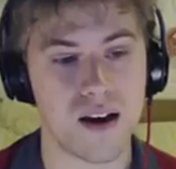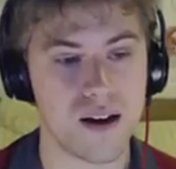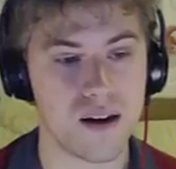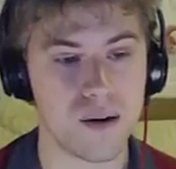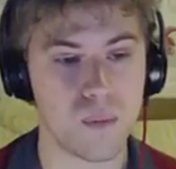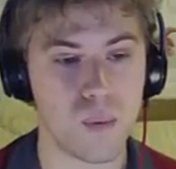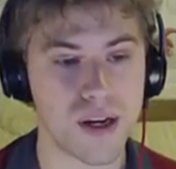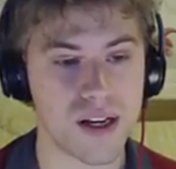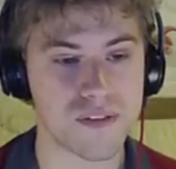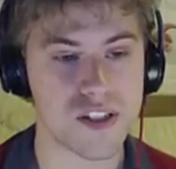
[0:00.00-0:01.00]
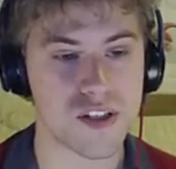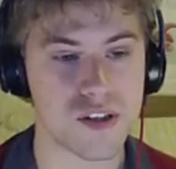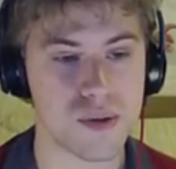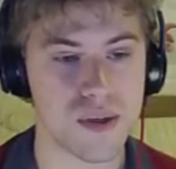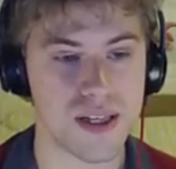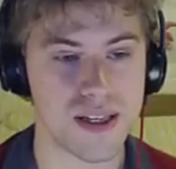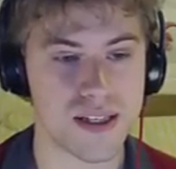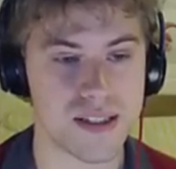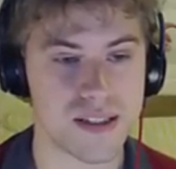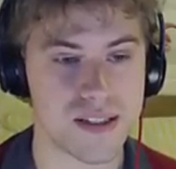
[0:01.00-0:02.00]
What we're going to have to do
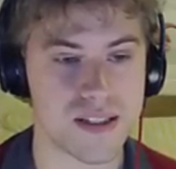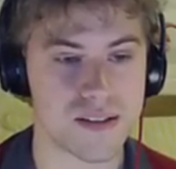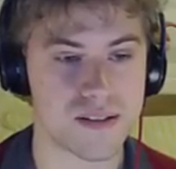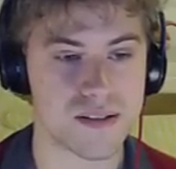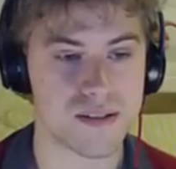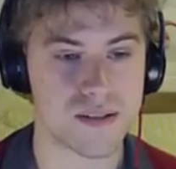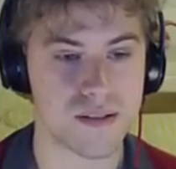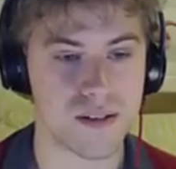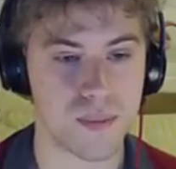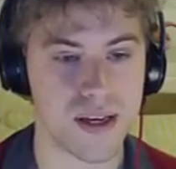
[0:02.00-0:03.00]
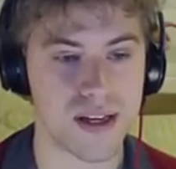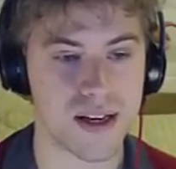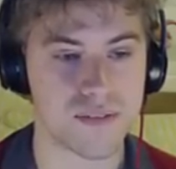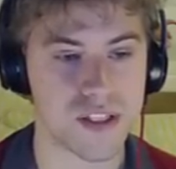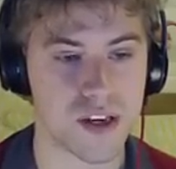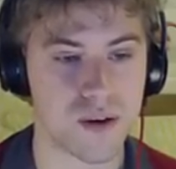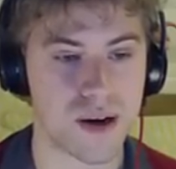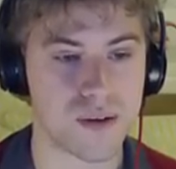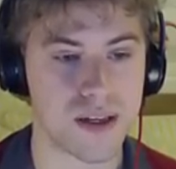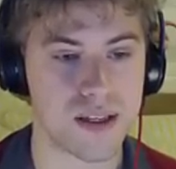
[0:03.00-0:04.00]
is we're going to have to
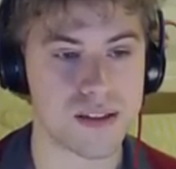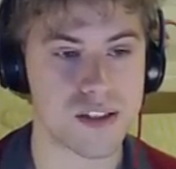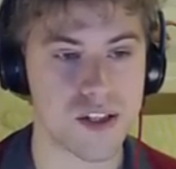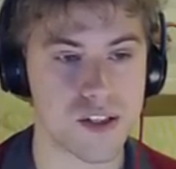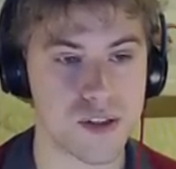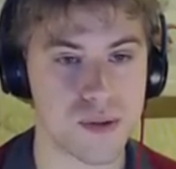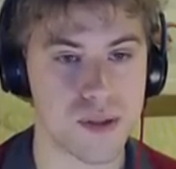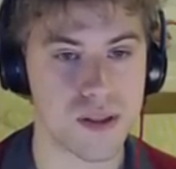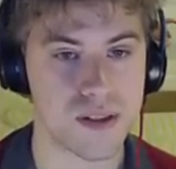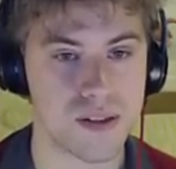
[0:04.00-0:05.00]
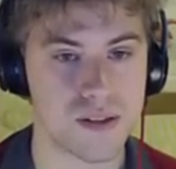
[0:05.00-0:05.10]
go out into...